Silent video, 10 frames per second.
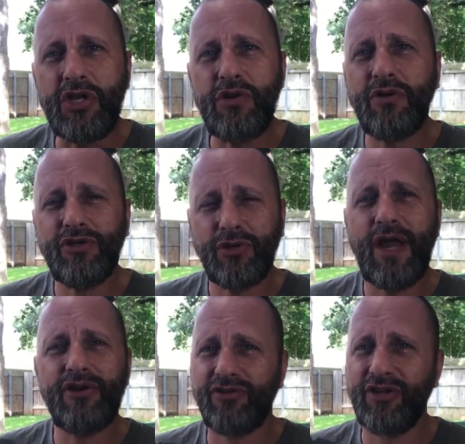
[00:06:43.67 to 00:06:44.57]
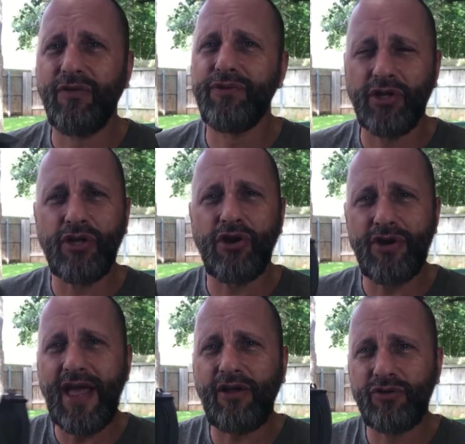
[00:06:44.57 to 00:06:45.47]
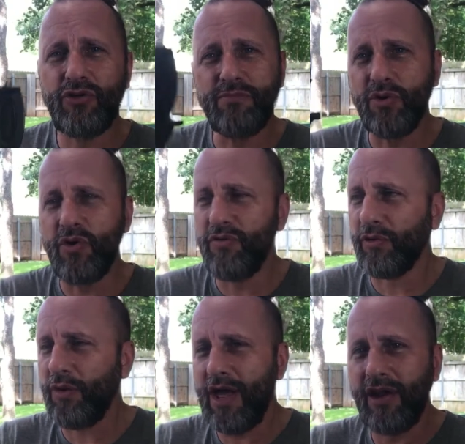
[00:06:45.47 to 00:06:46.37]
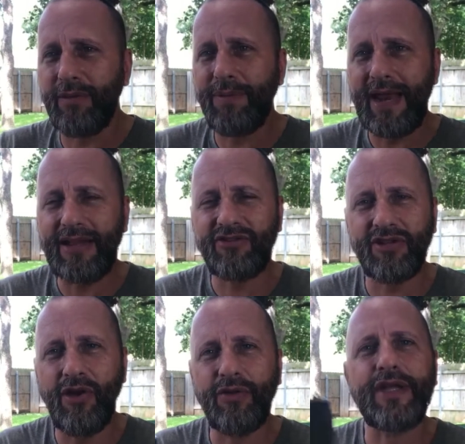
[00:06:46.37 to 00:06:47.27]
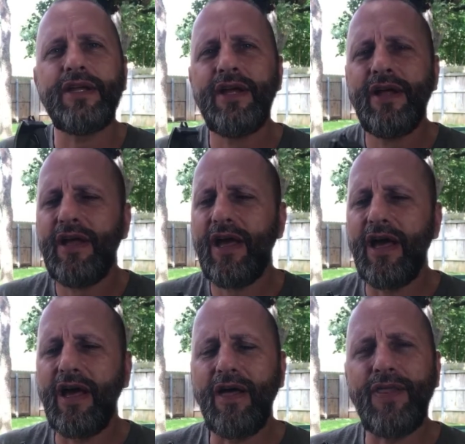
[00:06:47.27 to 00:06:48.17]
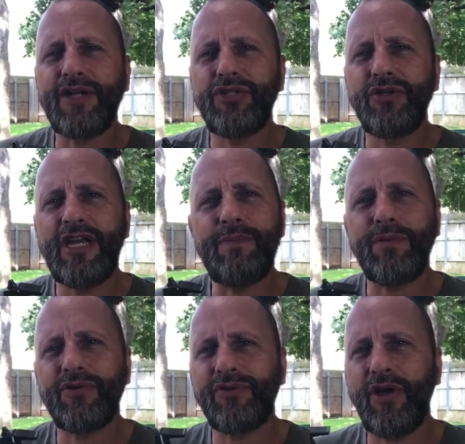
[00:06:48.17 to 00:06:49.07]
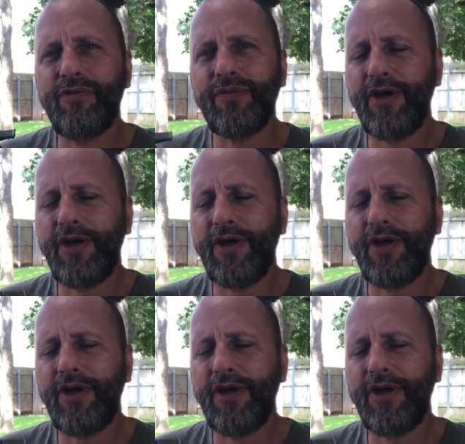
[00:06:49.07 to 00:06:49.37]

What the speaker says: And you can train yourself, and you'll learn how to move around and pan slowly, that you keep yourself